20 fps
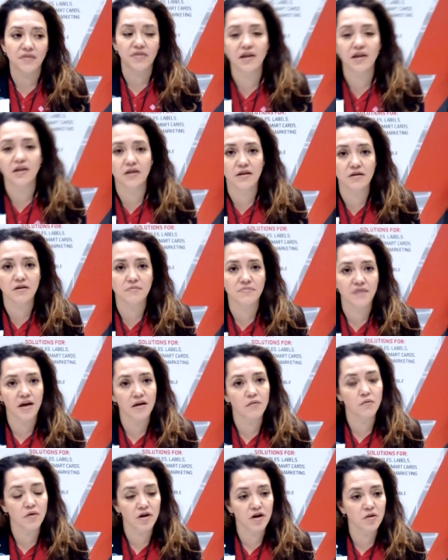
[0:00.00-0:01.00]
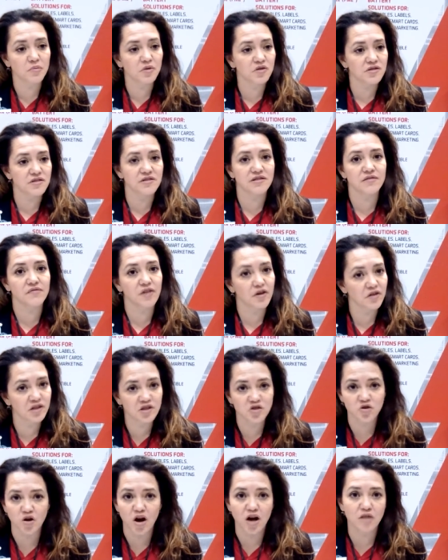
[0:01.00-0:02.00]
thinking that wearables is a very
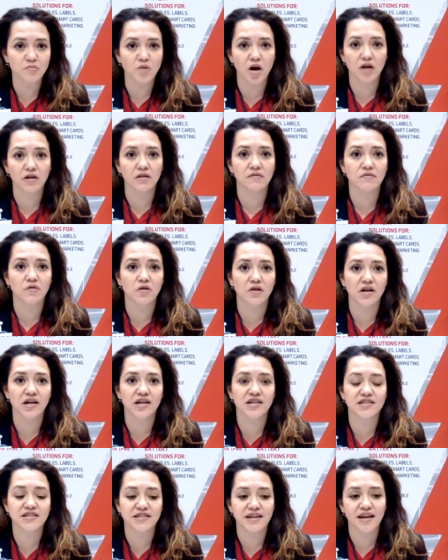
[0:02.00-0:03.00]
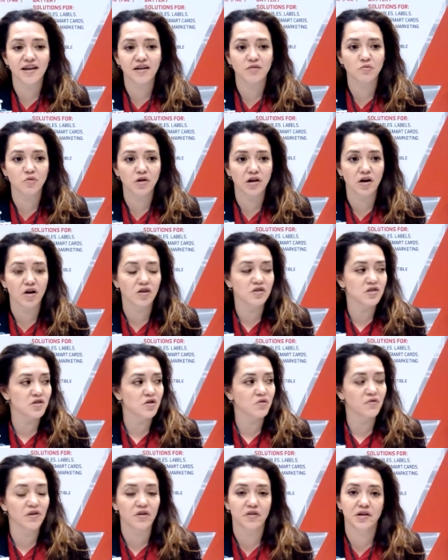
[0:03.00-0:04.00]
strong market for us, and we're also
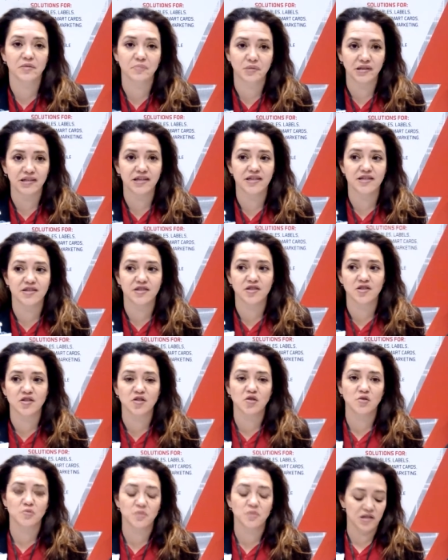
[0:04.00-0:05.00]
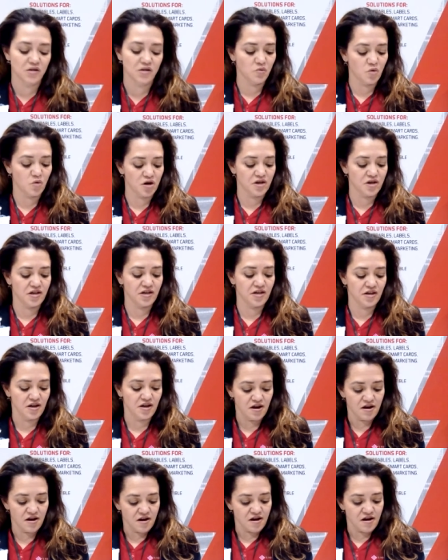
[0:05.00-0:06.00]
very pleased to be awarded
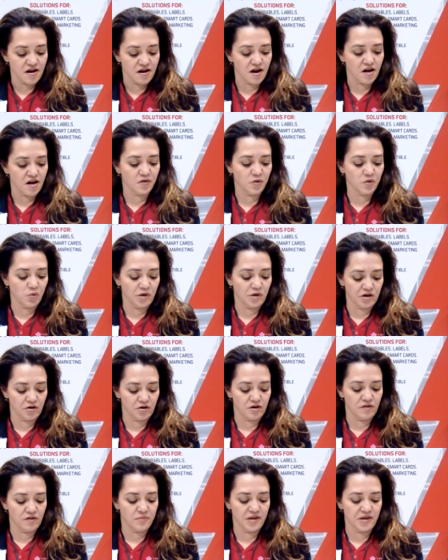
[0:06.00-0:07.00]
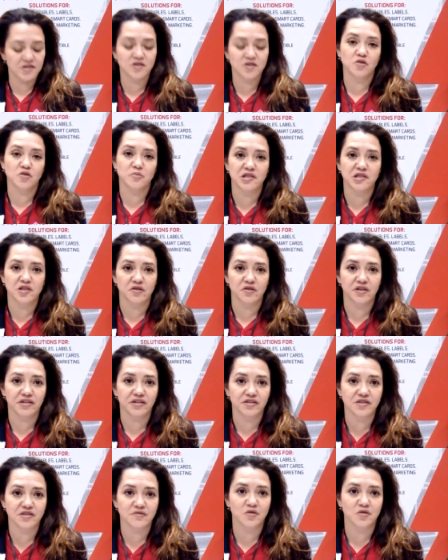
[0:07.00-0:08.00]
uh, the winner of Best New
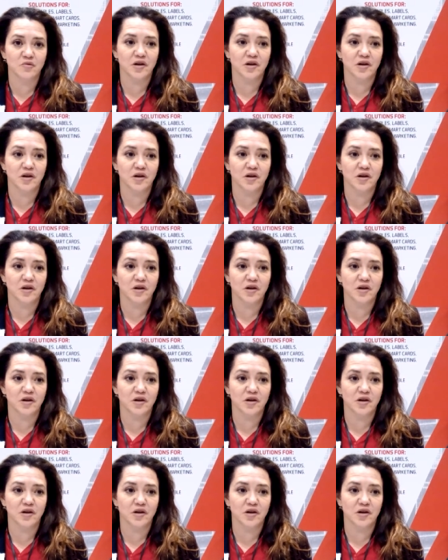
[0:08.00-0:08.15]
Materials for